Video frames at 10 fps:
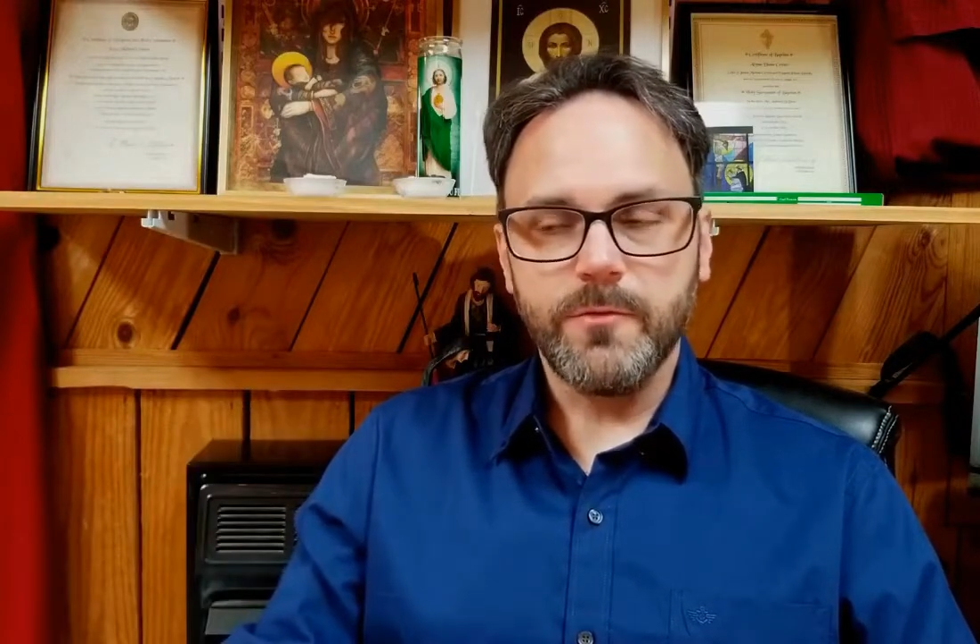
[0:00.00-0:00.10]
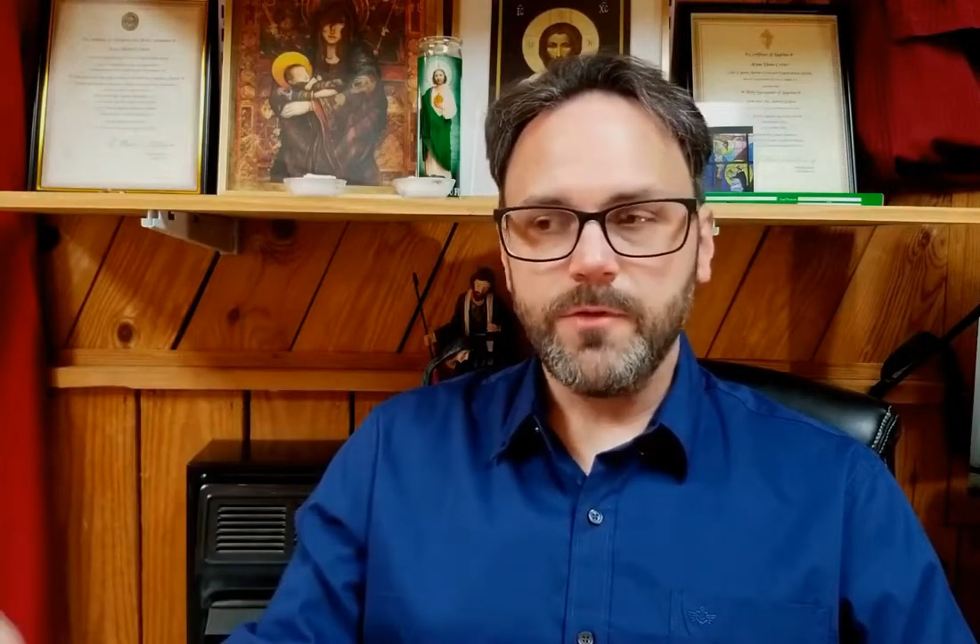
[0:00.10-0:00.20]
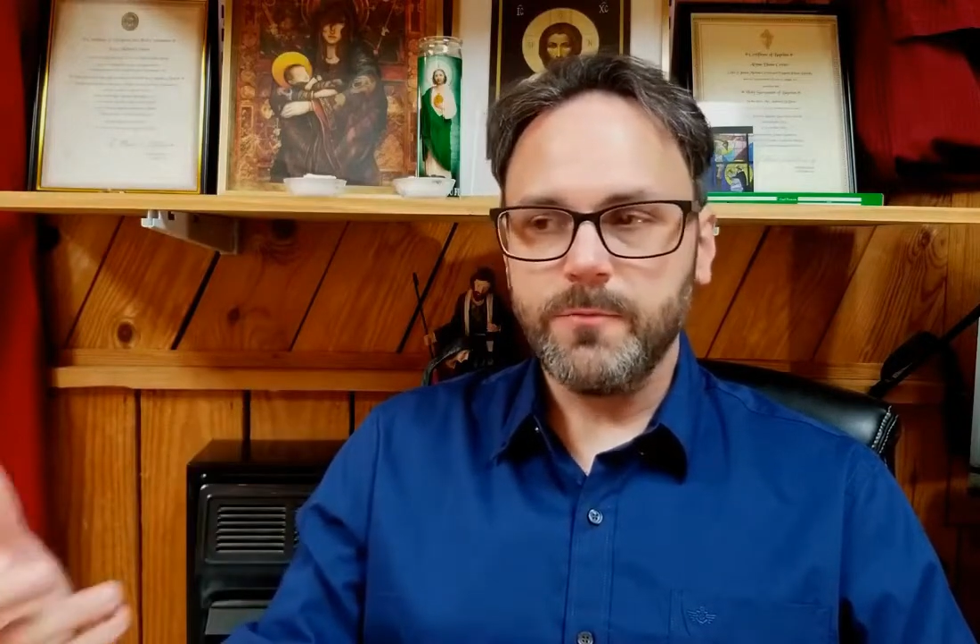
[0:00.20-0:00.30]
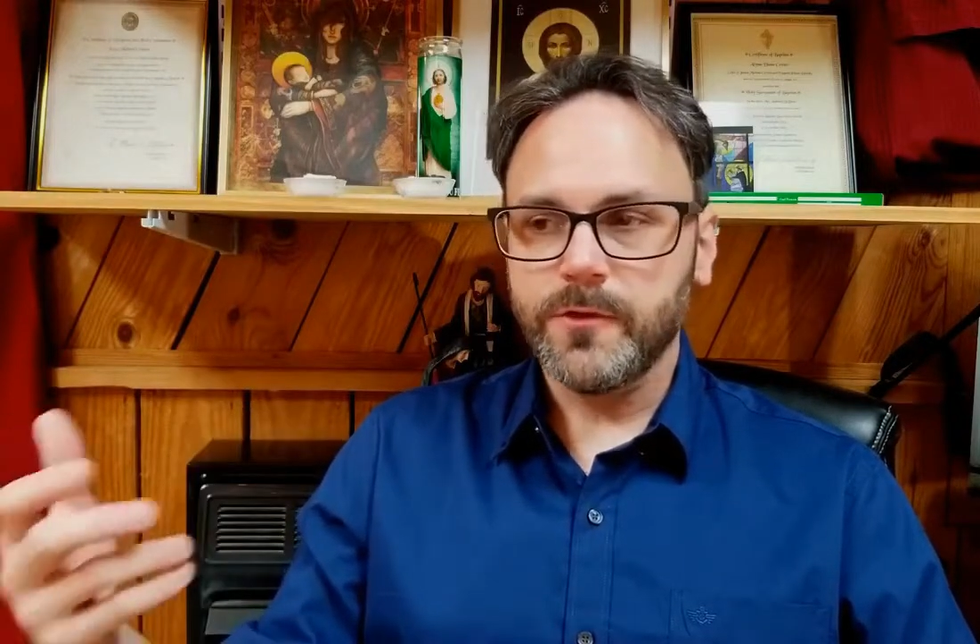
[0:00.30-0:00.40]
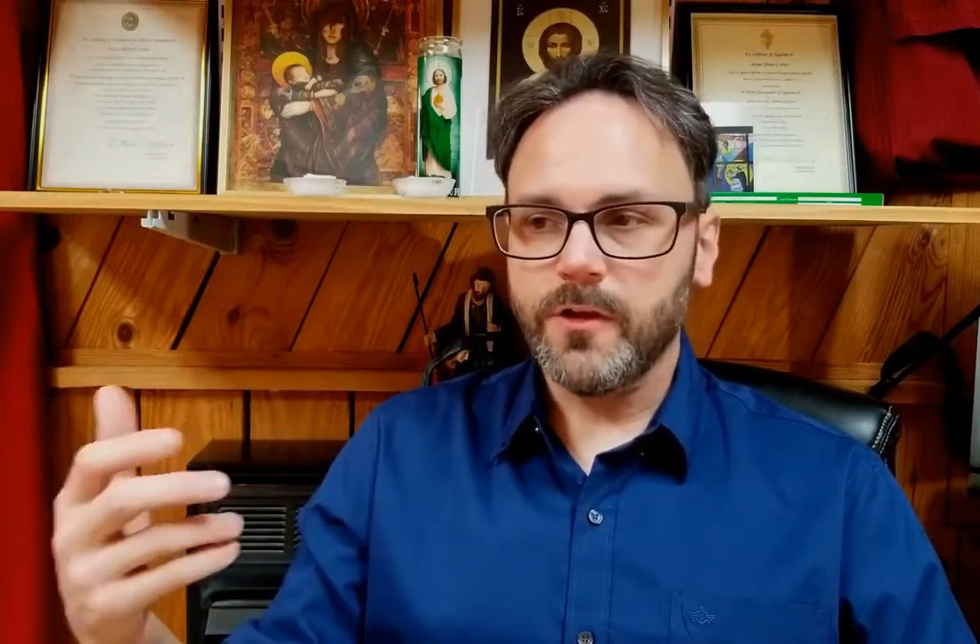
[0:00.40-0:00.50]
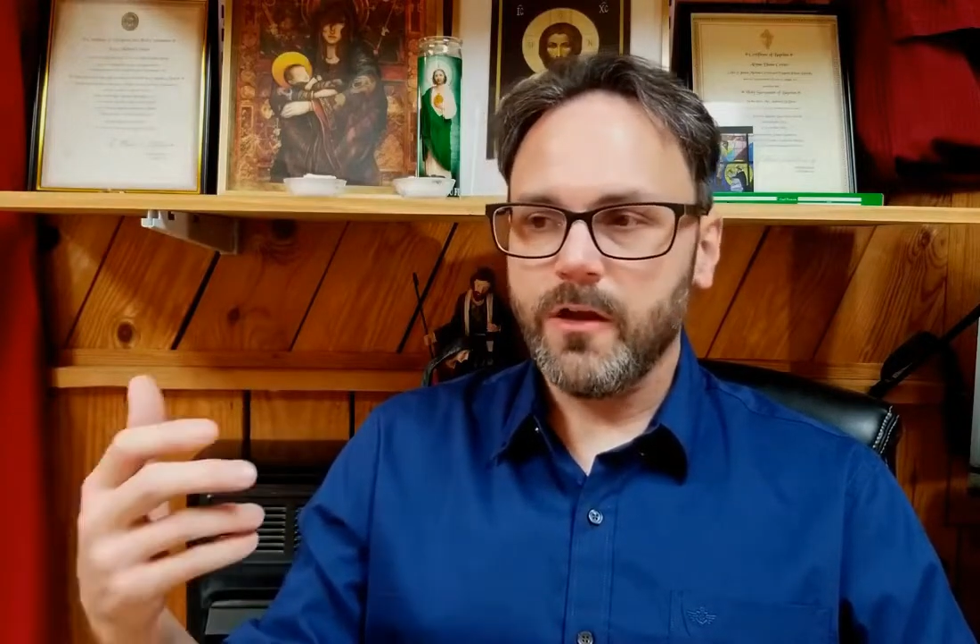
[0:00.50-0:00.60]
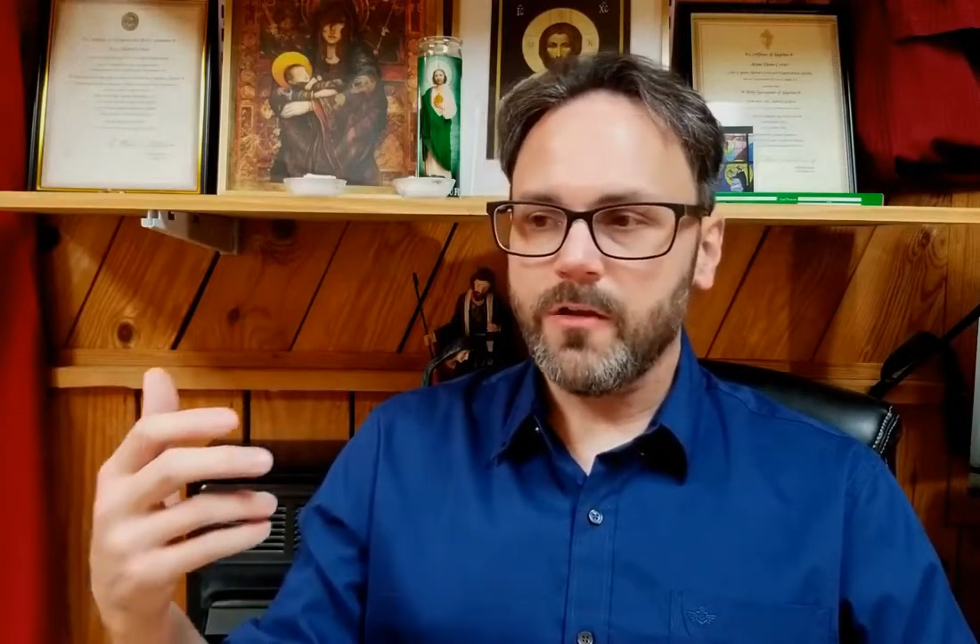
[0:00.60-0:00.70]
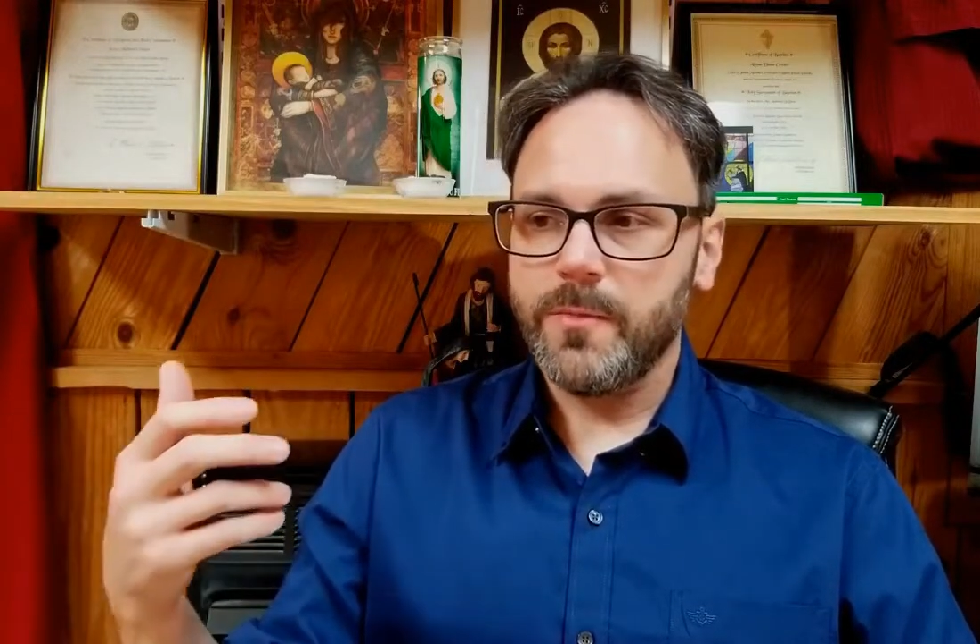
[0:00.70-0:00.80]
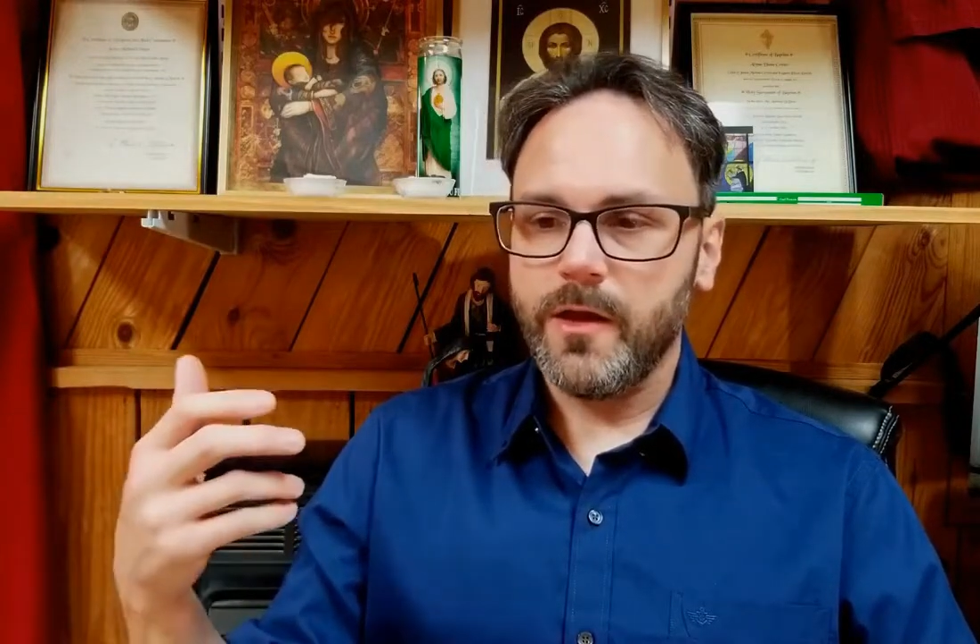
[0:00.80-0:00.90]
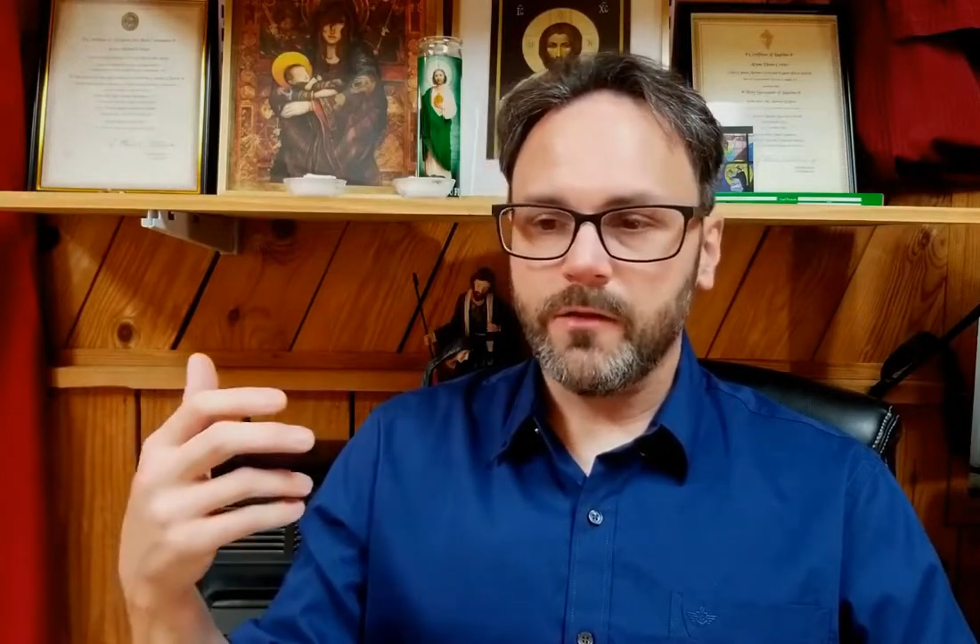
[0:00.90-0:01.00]
When people
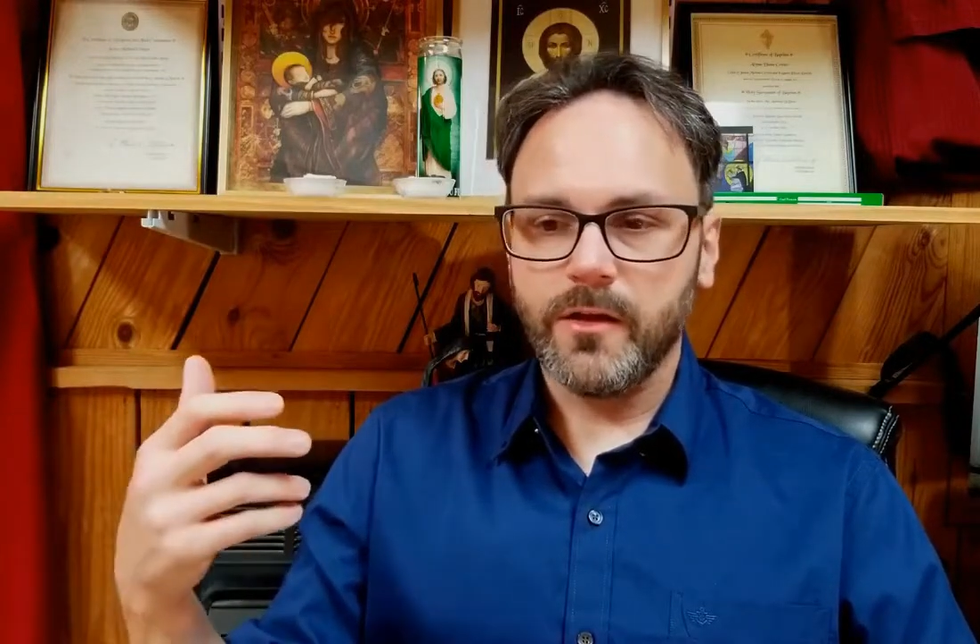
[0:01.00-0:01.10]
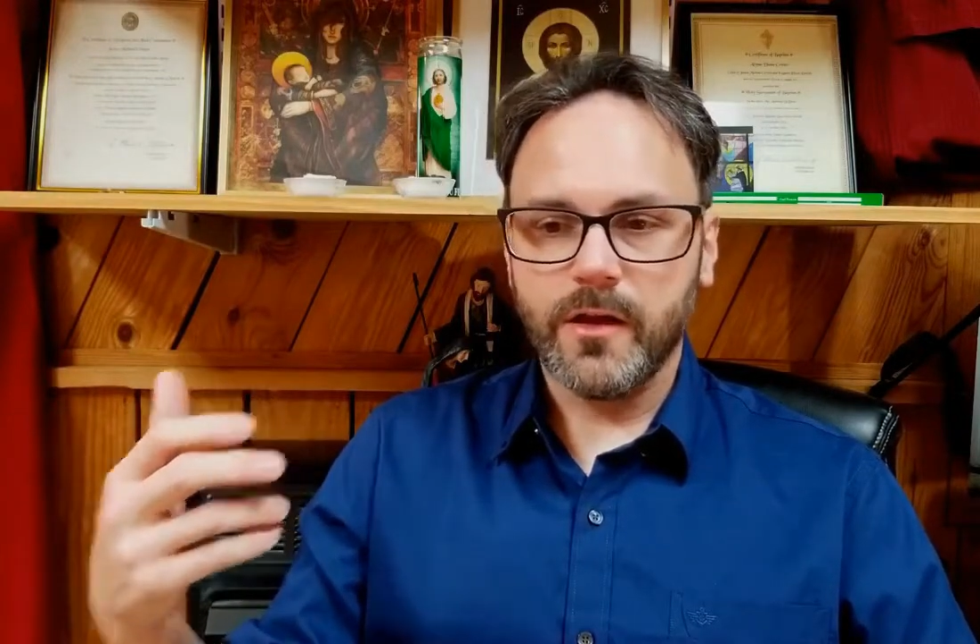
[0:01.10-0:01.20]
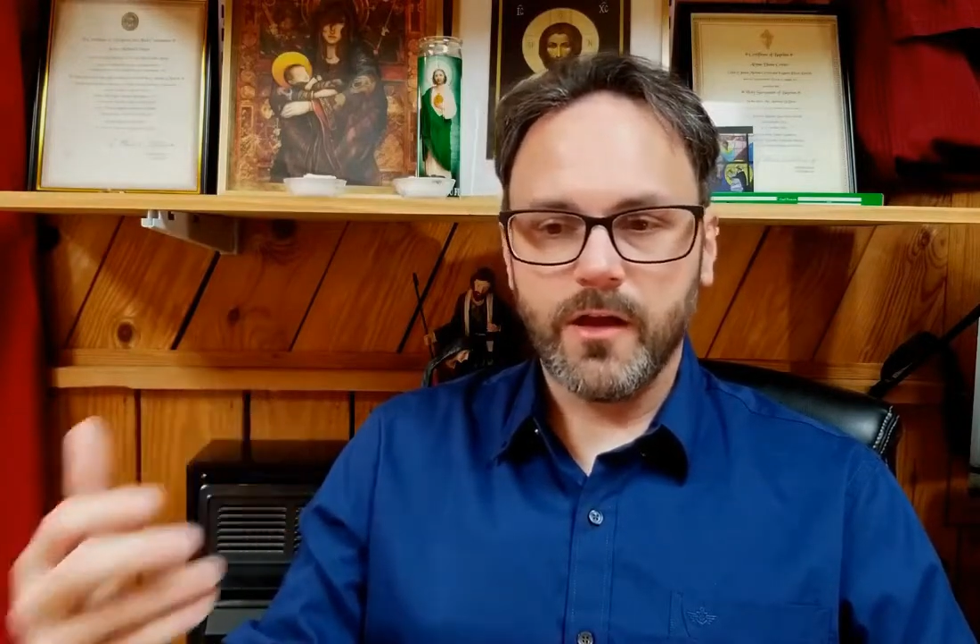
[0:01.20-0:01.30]
talk about a